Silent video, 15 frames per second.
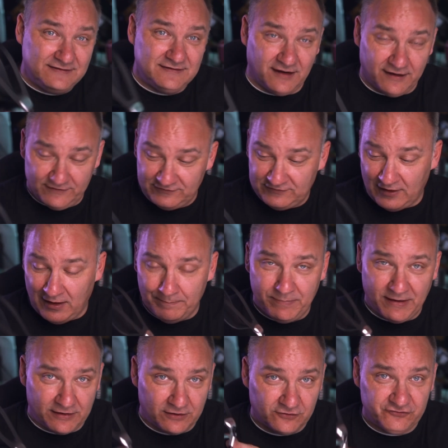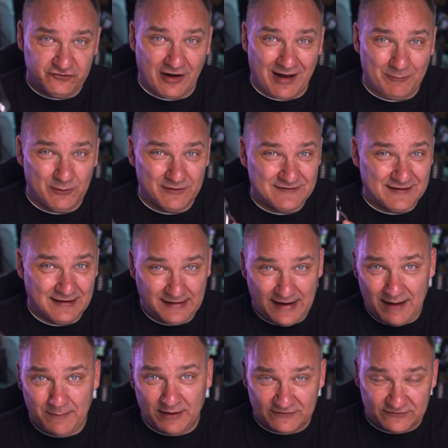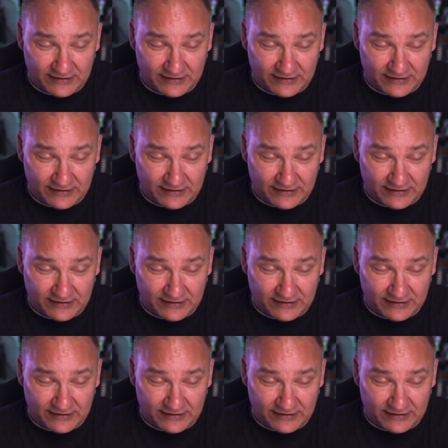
does a better job with dynamics,